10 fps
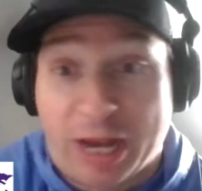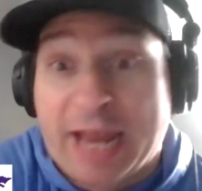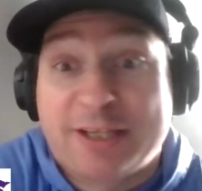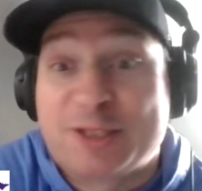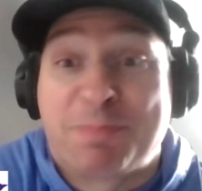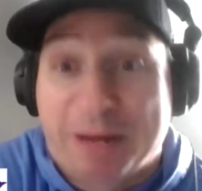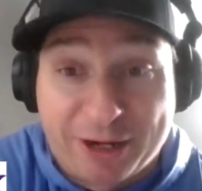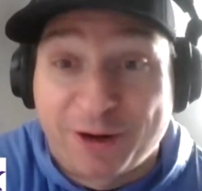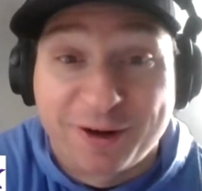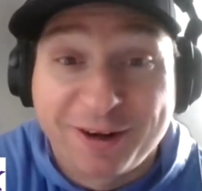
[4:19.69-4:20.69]
And Ant is
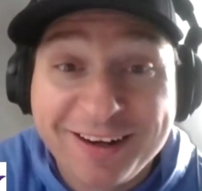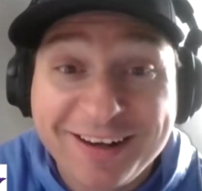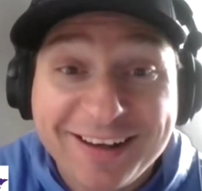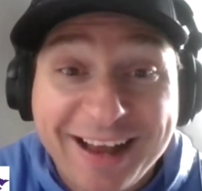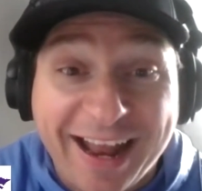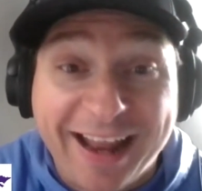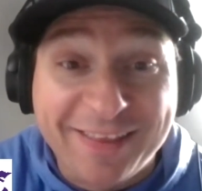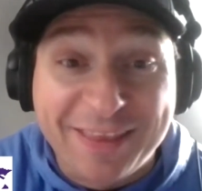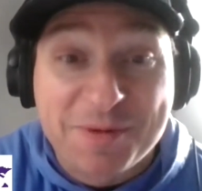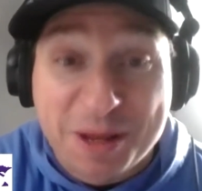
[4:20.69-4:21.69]
bigger
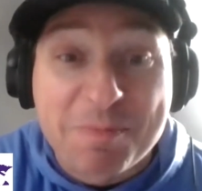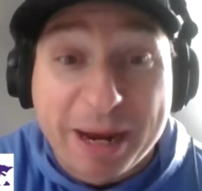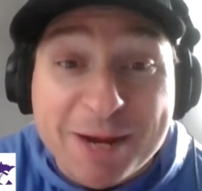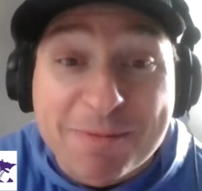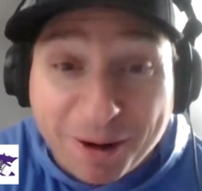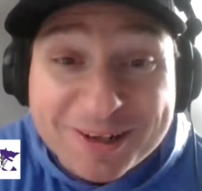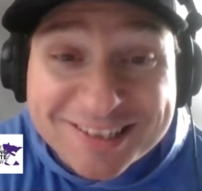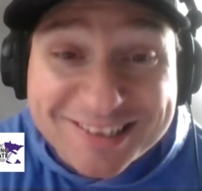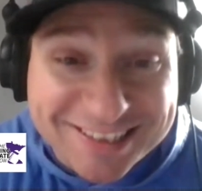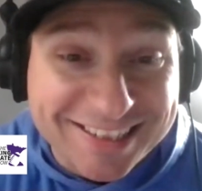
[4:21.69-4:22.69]
than Micah
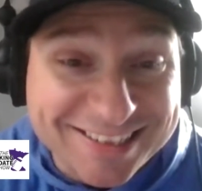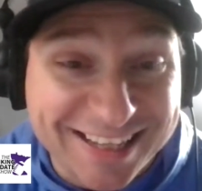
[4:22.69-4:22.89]
Parsons is.